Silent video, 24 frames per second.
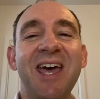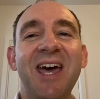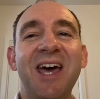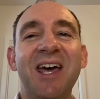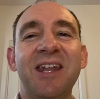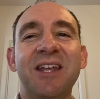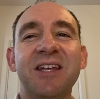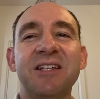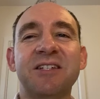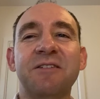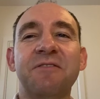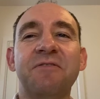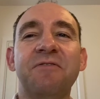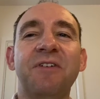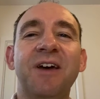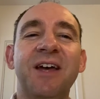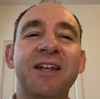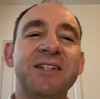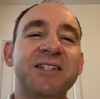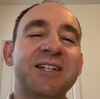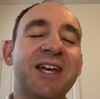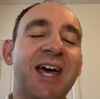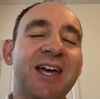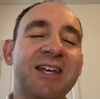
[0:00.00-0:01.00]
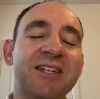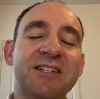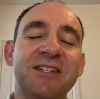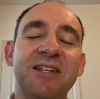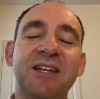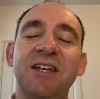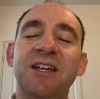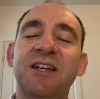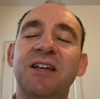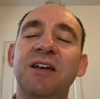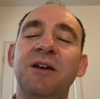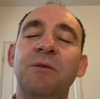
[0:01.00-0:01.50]
and there's a
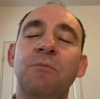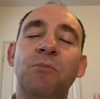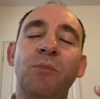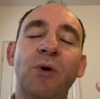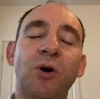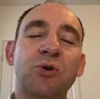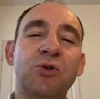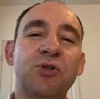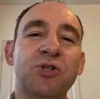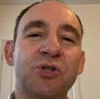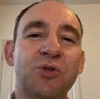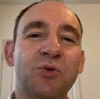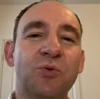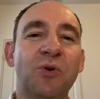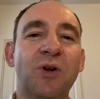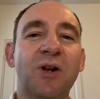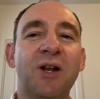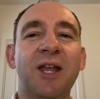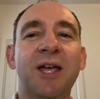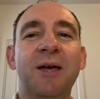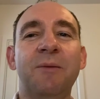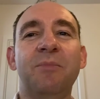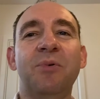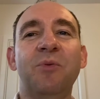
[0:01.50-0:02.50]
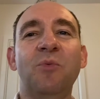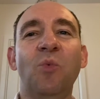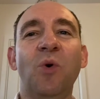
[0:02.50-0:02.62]
fantastic emotional clip